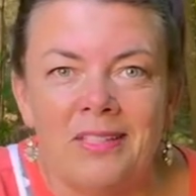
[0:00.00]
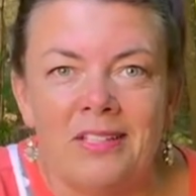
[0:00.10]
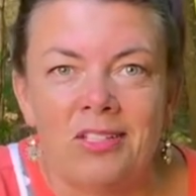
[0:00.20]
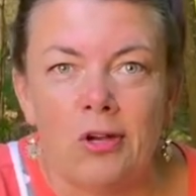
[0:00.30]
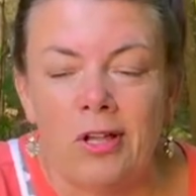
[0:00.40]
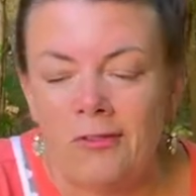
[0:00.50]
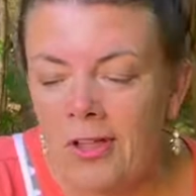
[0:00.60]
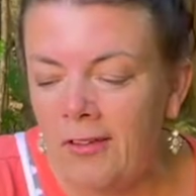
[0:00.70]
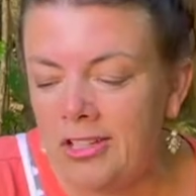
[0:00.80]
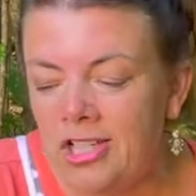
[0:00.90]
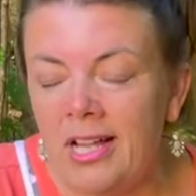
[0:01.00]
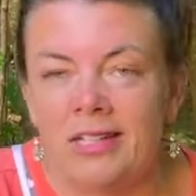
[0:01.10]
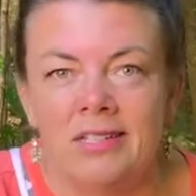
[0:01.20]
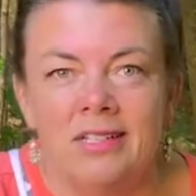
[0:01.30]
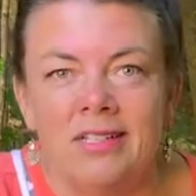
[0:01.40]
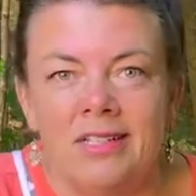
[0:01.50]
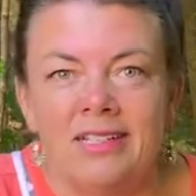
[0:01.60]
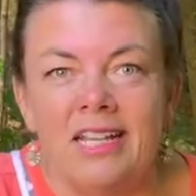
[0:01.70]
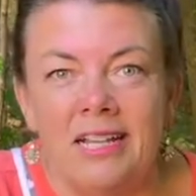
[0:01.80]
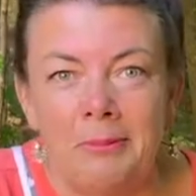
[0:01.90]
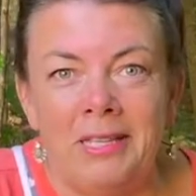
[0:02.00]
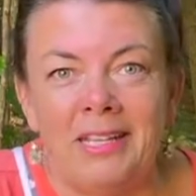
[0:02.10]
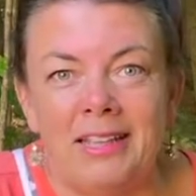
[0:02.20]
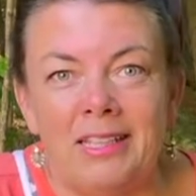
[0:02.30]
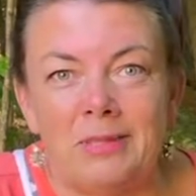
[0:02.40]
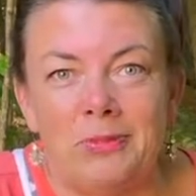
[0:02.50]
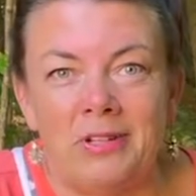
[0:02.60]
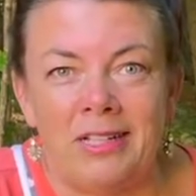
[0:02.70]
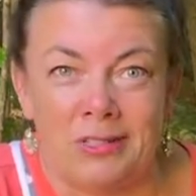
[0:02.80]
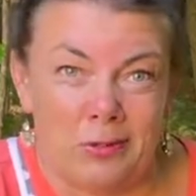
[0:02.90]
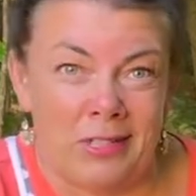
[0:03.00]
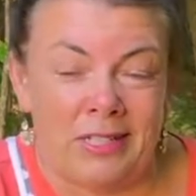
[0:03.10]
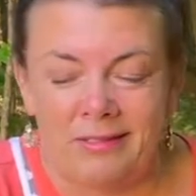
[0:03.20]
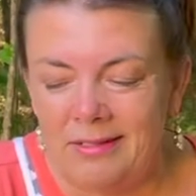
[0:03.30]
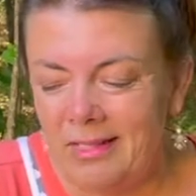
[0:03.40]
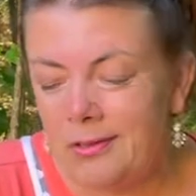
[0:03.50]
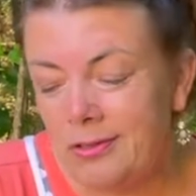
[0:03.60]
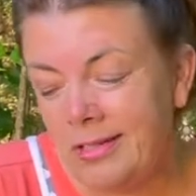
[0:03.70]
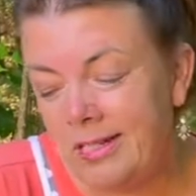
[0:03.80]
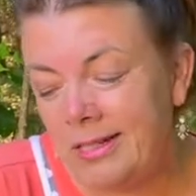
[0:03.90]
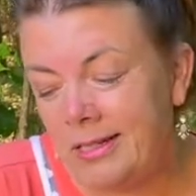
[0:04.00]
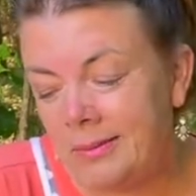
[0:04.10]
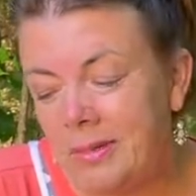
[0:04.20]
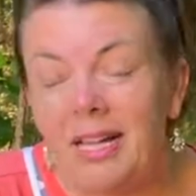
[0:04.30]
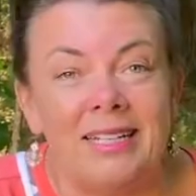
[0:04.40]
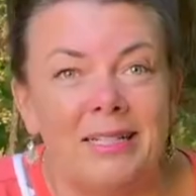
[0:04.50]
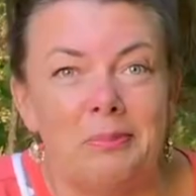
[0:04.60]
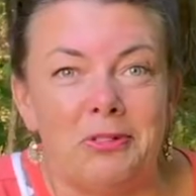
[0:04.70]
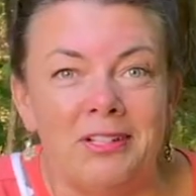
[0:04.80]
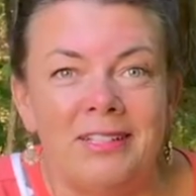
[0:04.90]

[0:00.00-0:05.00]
So if you have a chance, take a peek at this book. It's really a neat book.